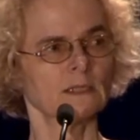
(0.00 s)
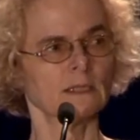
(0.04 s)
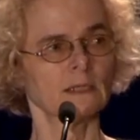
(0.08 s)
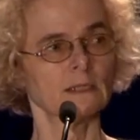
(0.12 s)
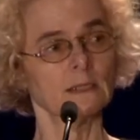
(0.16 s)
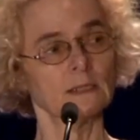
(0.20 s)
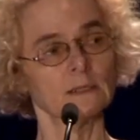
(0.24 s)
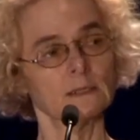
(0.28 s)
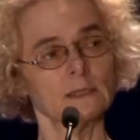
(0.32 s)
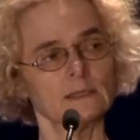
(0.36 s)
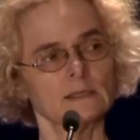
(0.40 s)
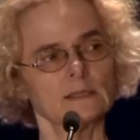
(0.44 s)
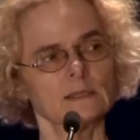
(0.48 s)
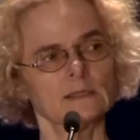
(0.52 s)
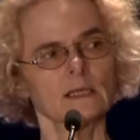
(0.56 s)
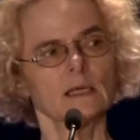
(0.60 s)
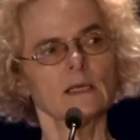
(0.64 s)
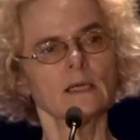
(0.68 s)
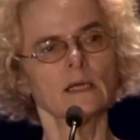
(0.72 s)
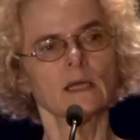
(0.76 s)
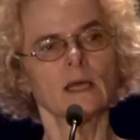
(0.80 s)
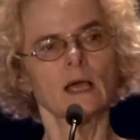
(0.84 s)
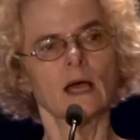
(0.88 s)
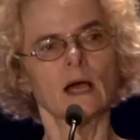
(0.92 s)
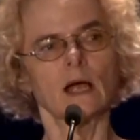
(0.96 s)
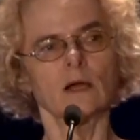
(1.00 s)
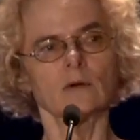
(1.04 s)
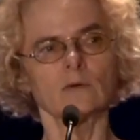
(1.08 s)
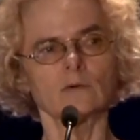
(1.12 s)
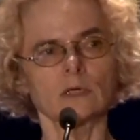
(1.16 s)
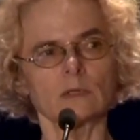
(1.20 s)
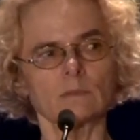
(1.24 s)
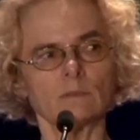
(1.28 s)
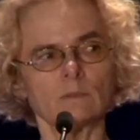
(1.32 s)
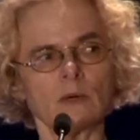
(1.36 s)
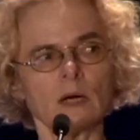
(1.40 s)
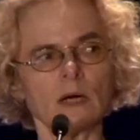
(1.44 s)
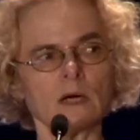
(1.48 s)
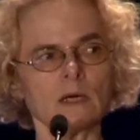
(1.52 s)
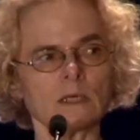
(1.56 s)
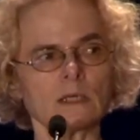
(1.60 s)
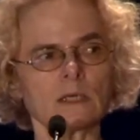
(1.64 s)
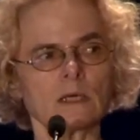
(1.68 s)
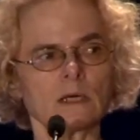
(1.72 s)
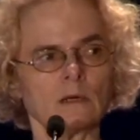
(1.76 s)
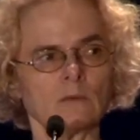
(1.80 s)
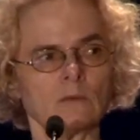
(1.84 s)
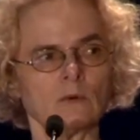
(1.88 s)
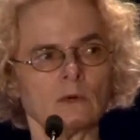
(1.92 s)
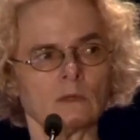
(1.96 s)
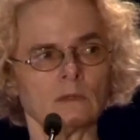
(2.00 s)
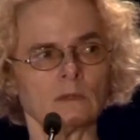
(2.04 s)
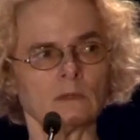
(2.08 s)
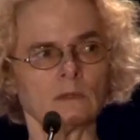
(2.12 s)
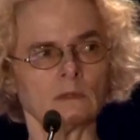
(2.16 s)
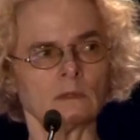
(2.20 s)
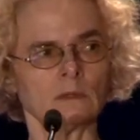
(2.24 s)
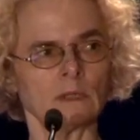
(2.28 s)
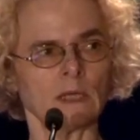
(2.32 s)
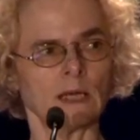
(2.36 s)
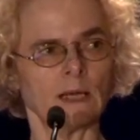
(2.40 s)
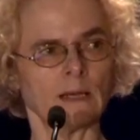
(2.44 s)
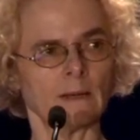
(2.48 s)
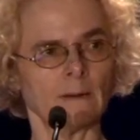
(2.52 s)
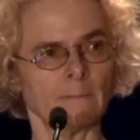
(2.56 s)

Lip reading: And I think this is a remarkable